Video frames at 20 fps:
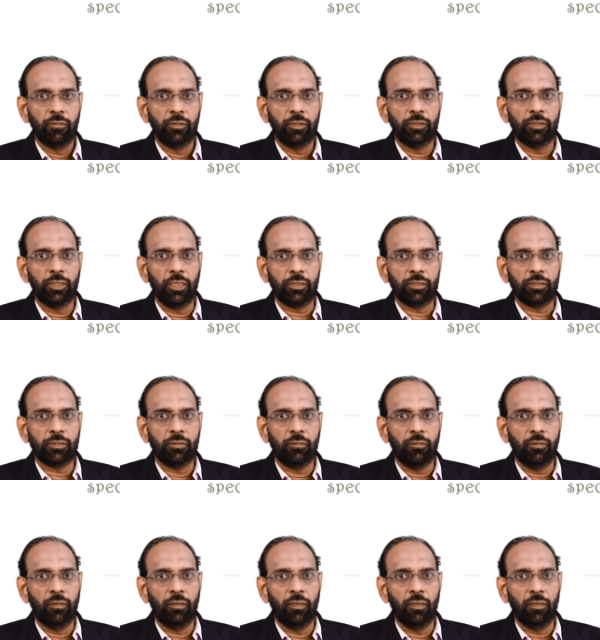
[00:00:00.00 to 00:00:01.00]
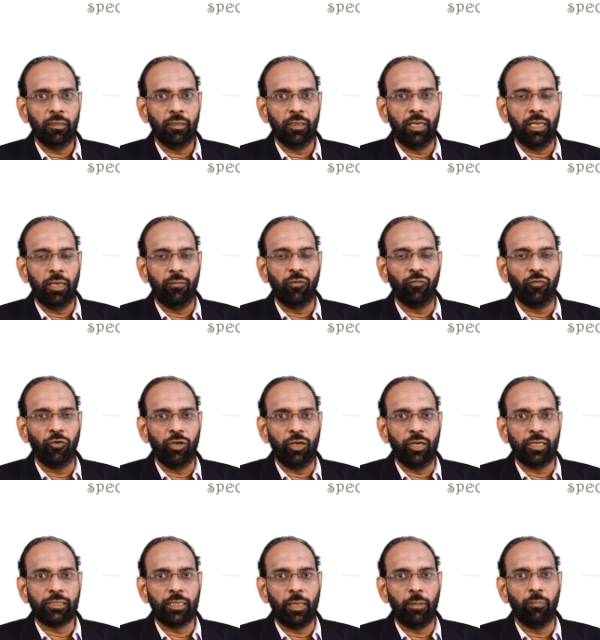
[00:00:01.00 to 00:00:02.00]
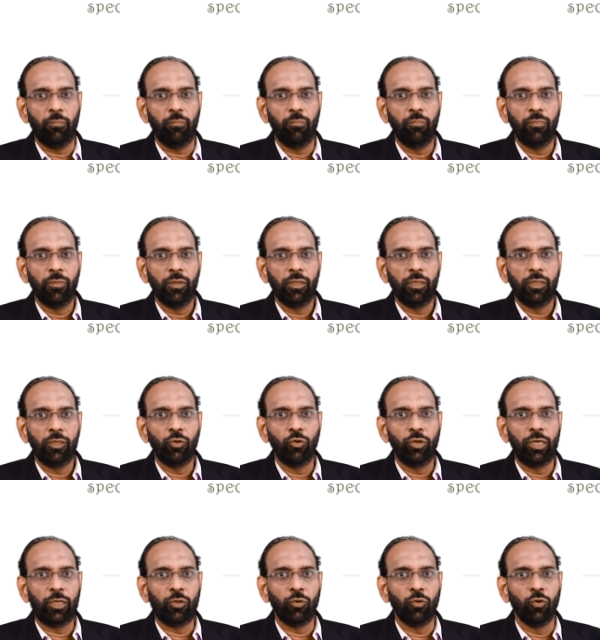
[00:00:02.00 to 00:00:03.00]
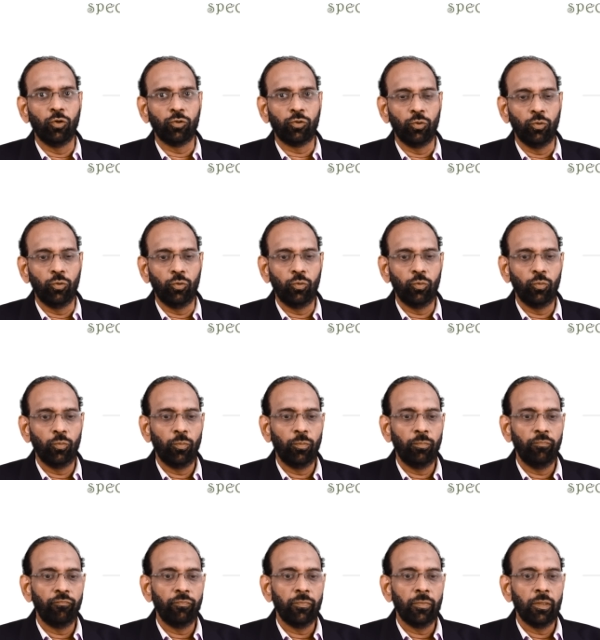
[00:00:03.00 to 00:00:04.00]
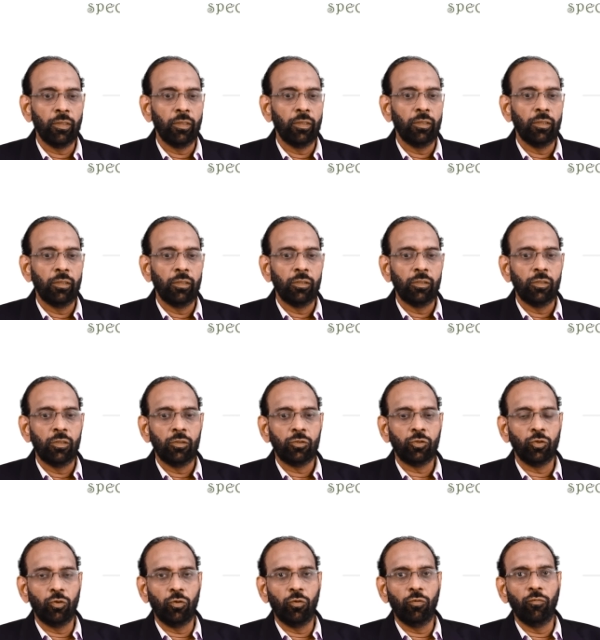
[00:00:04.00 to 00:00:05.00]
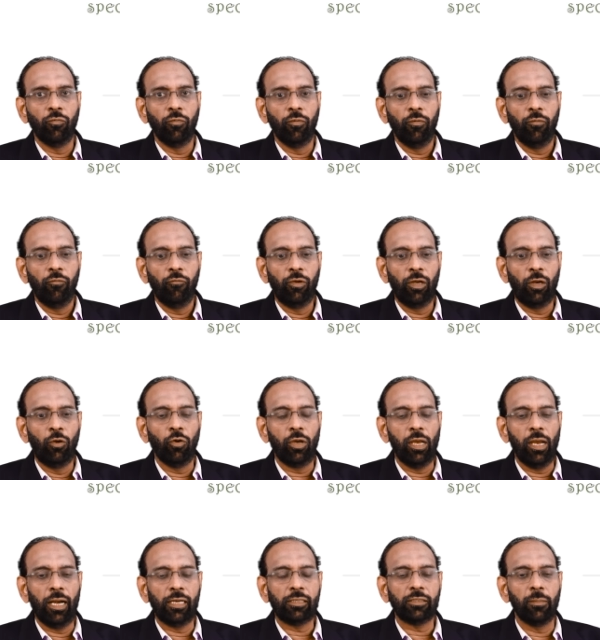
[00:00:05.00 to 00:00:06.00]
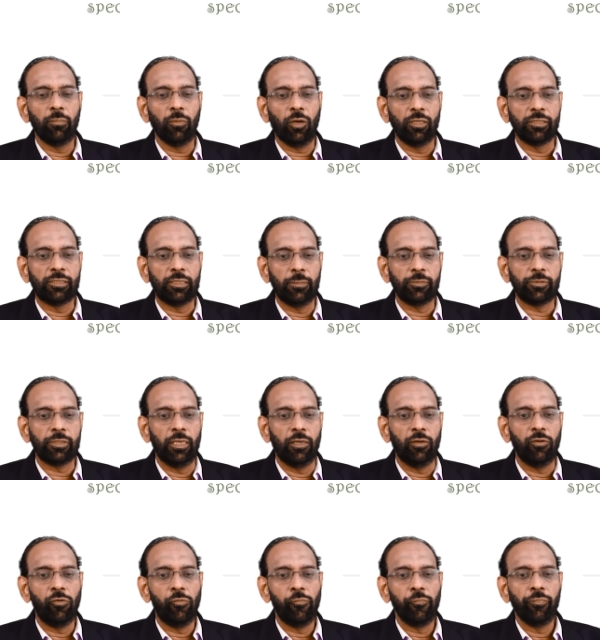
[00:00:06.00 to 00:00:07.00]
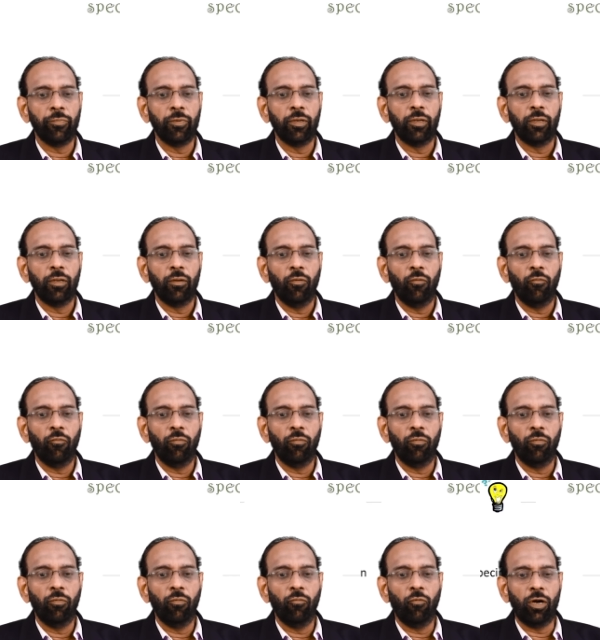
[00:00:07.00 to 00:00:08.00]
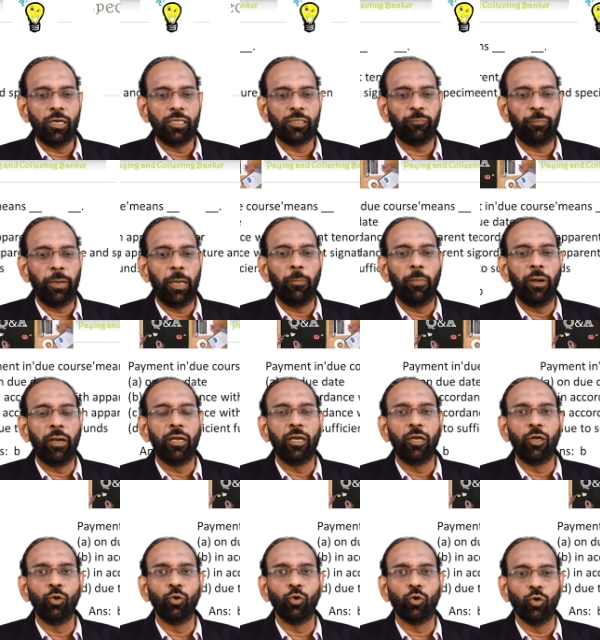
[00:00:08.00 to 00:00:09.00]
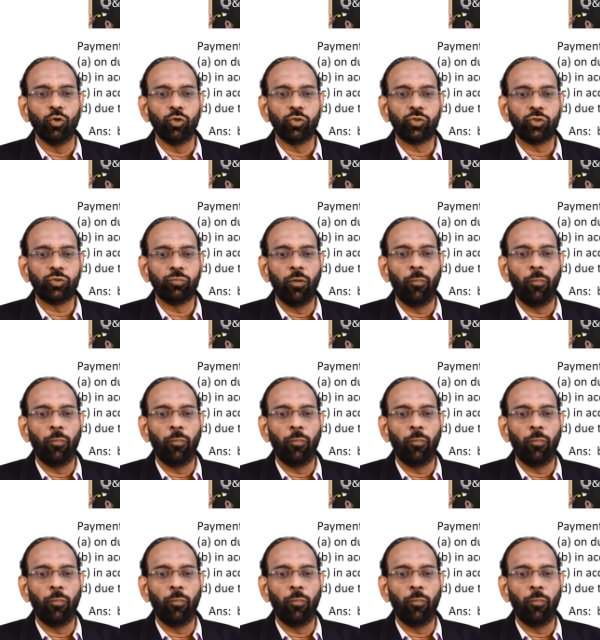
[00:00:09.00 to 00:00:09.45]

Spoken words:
Just a day before your exam, you need to go through. So we are looking at some concepts now. What is payment in due course?